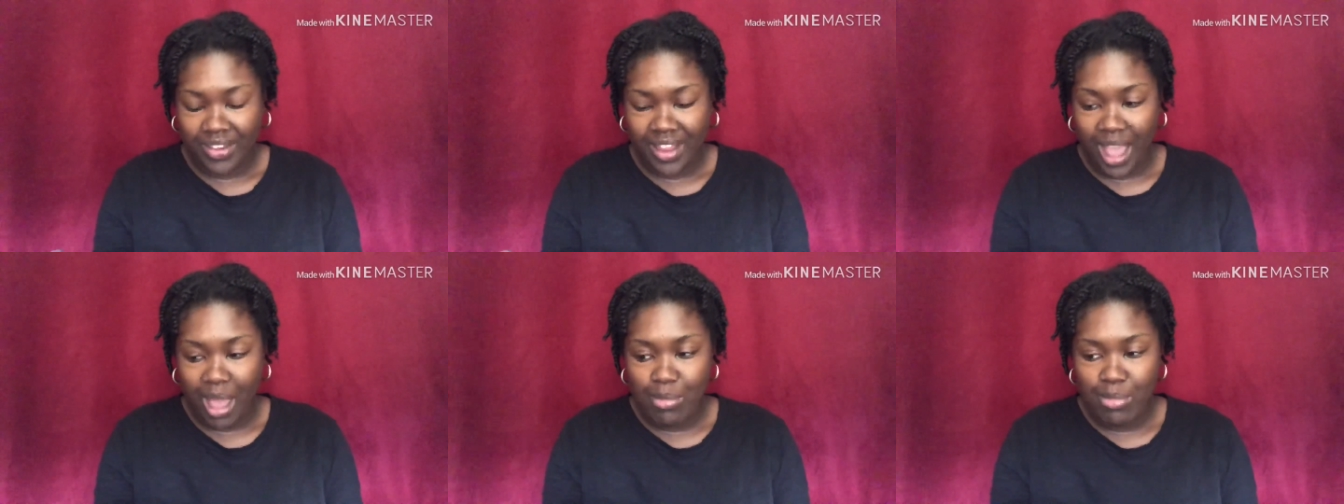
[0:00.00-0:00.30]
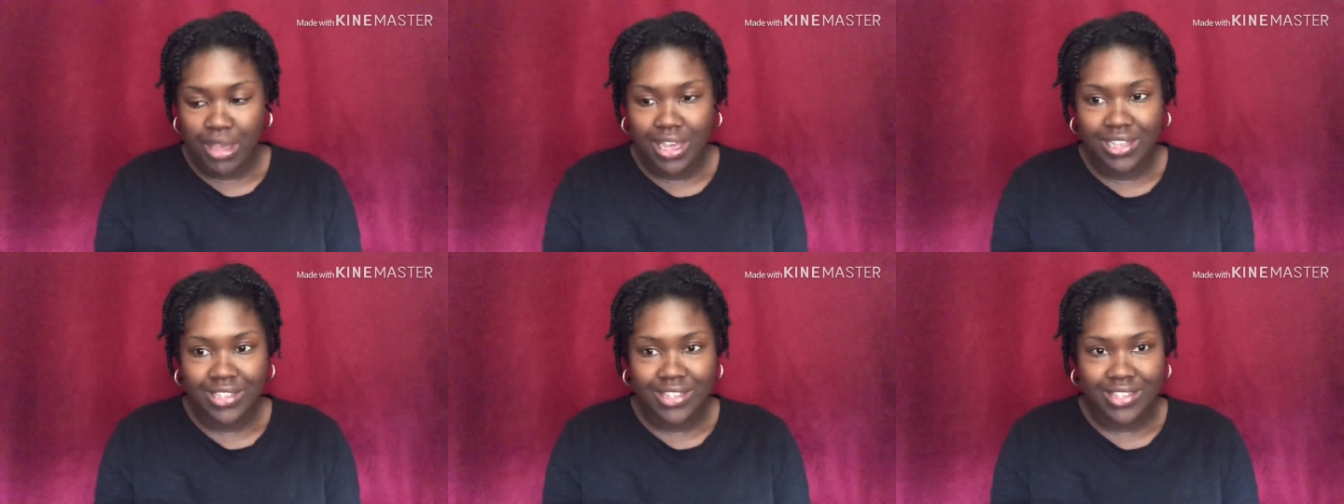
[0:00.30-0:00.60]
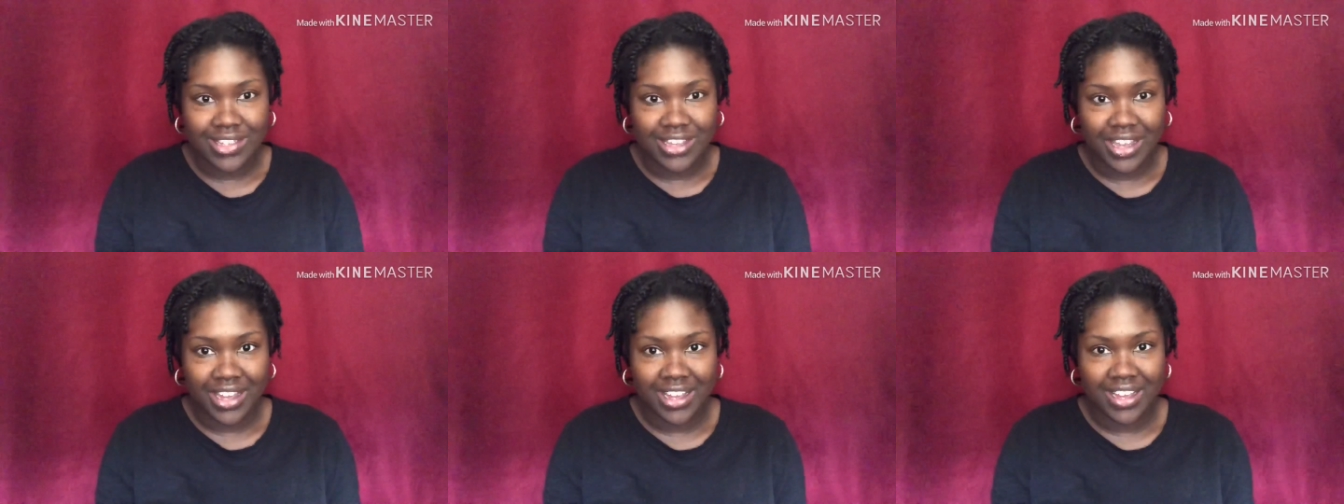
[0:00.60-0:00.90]
I mean, it's
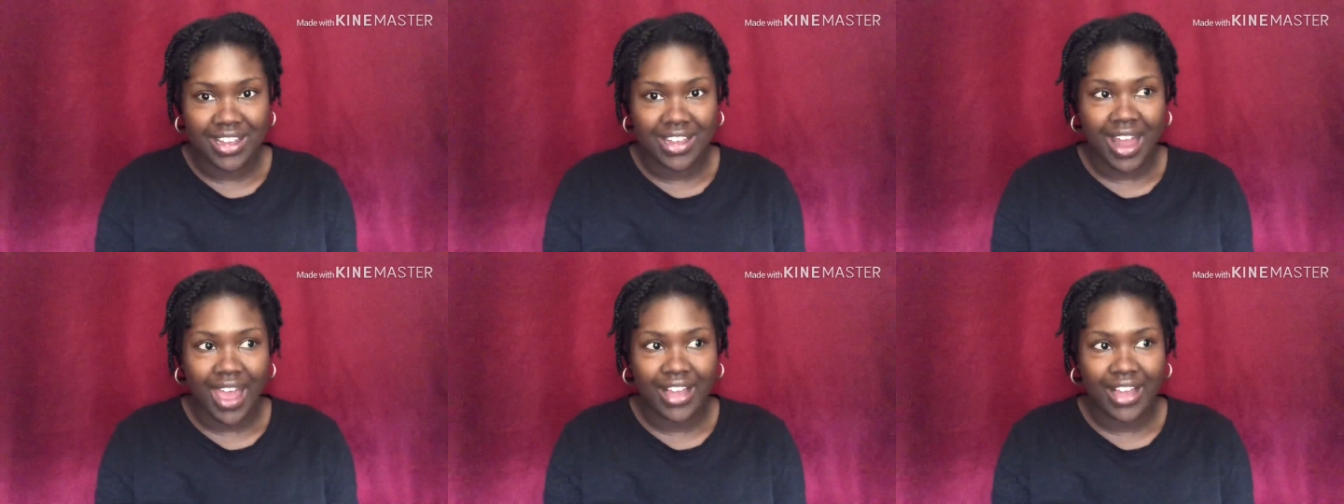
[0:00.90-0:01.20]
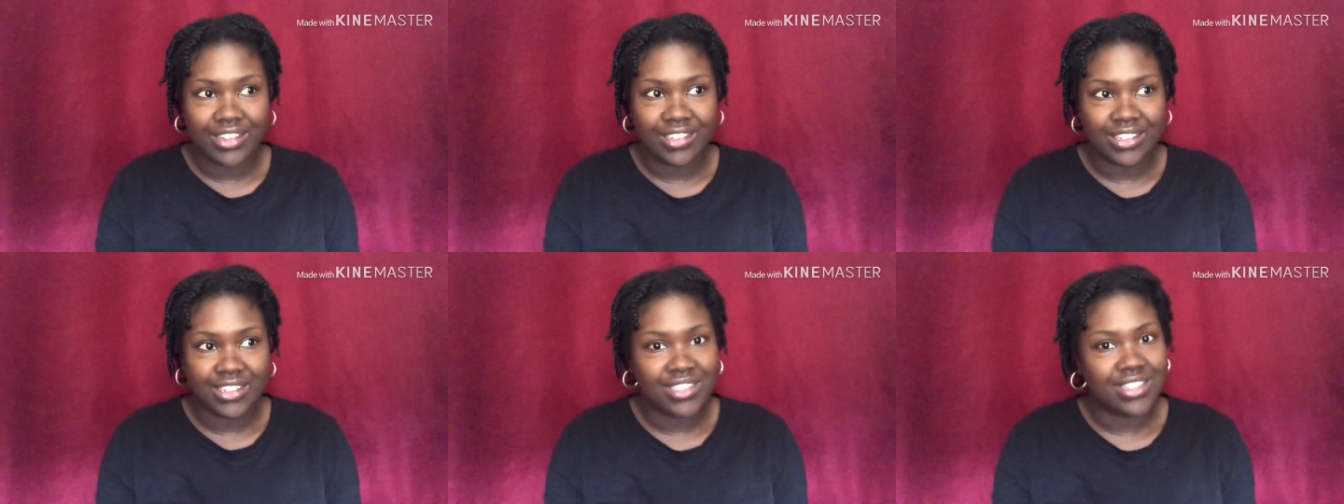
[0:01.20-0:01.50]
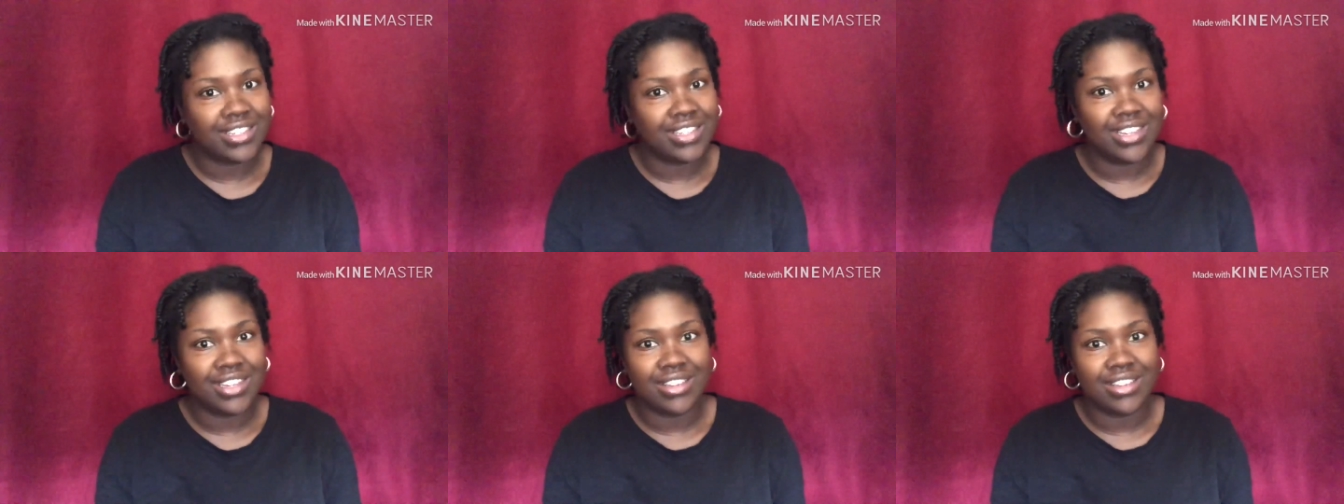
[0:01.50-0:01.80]
good. Like, it just
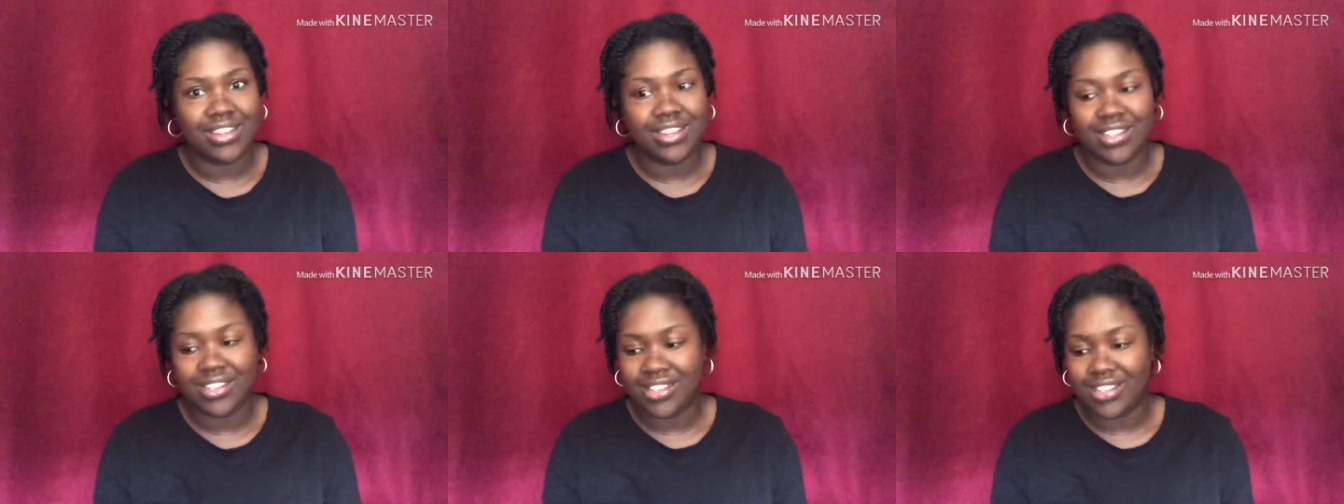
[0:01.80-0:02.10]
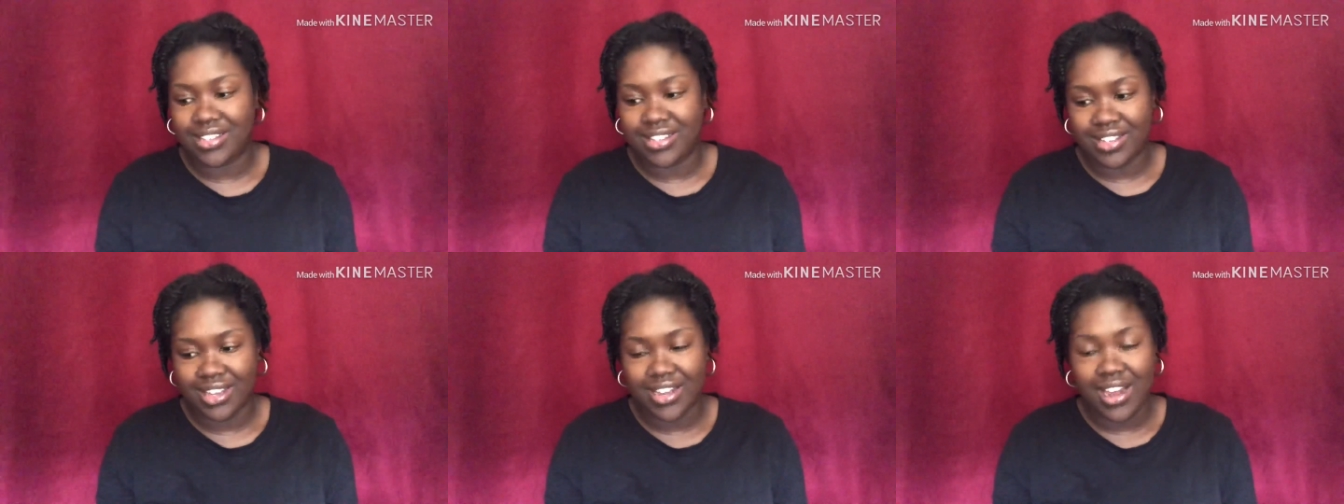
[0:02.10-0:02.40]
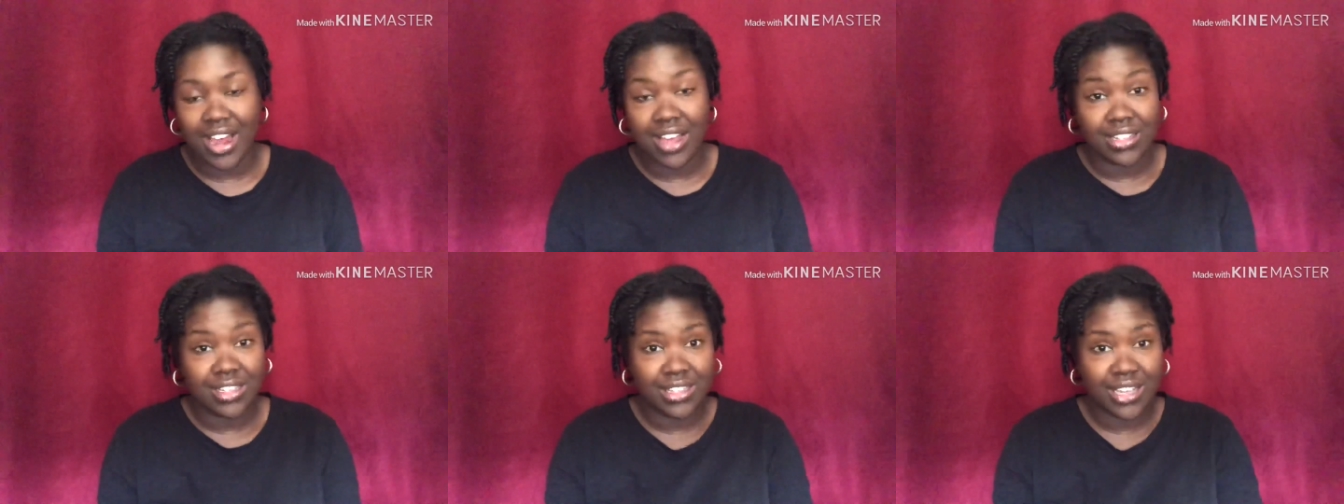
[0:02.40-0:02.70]
it, it's it
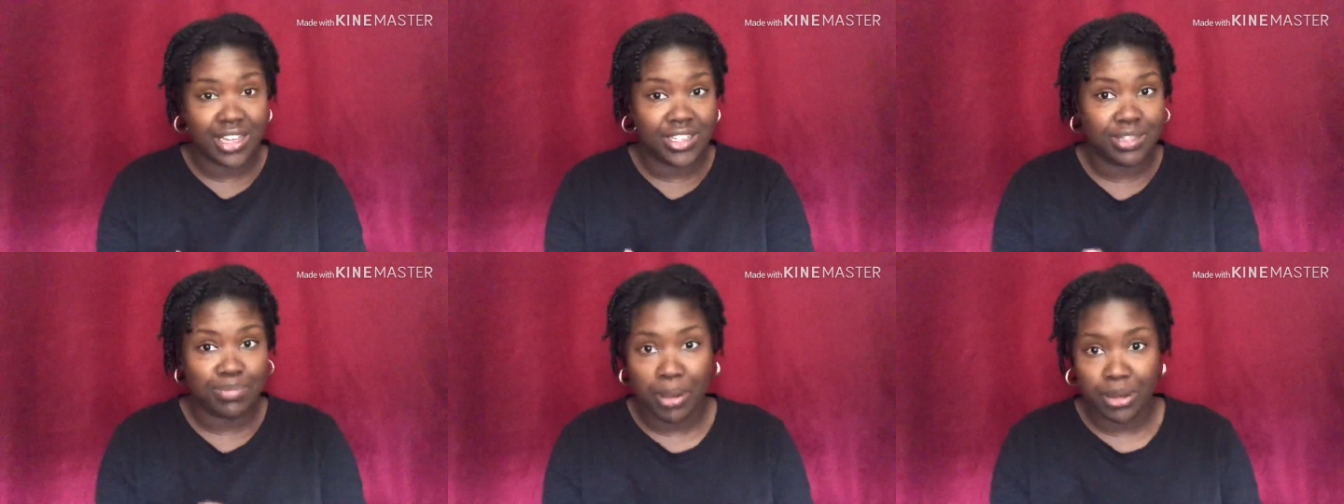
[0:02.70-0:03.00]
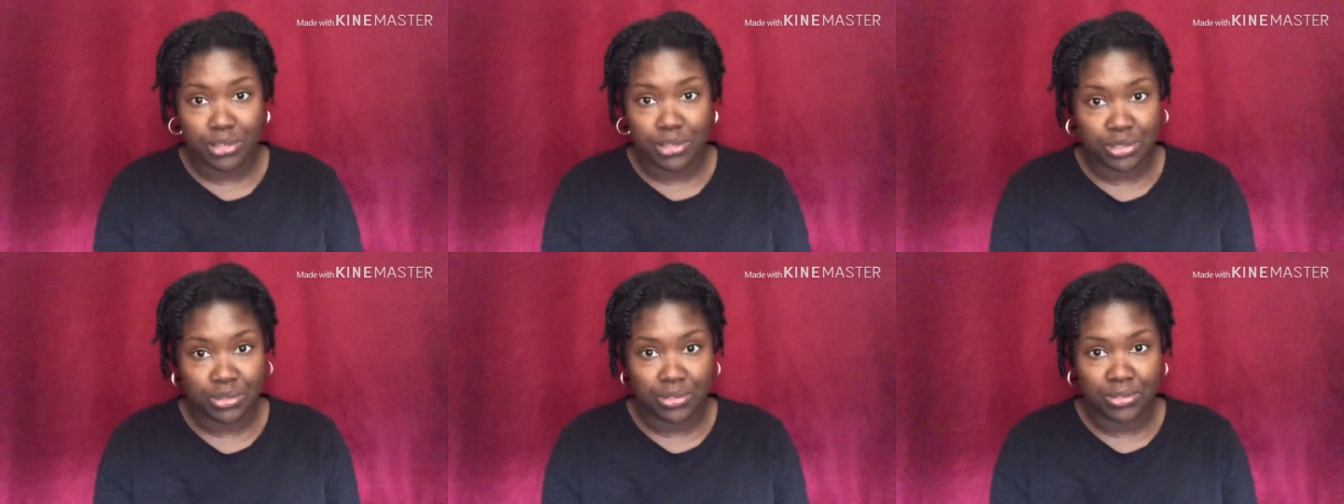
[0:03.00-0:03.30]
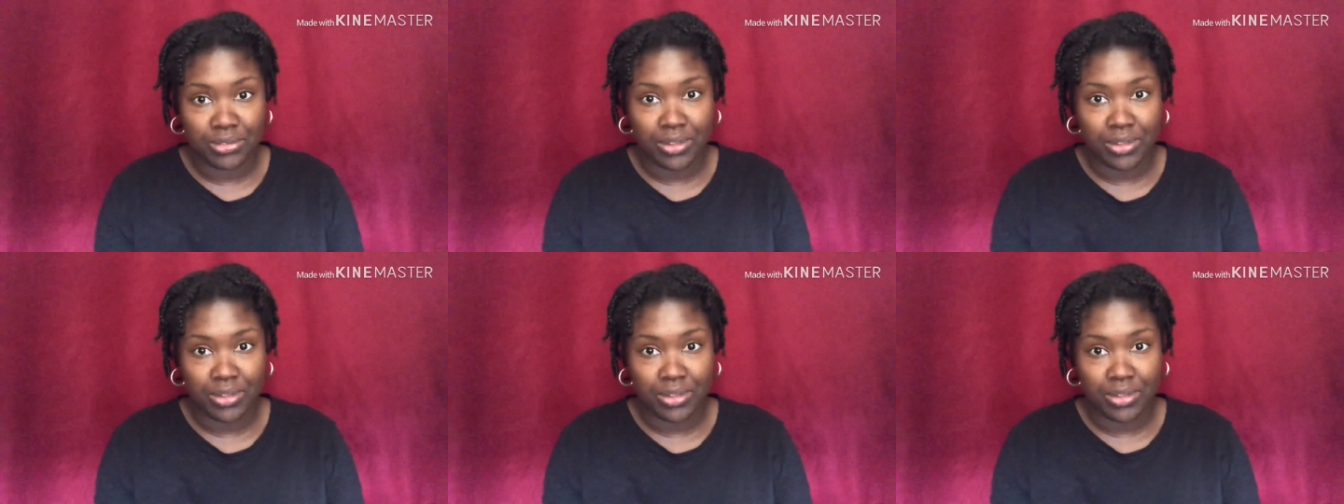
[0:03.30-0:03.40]
doesn't taste special.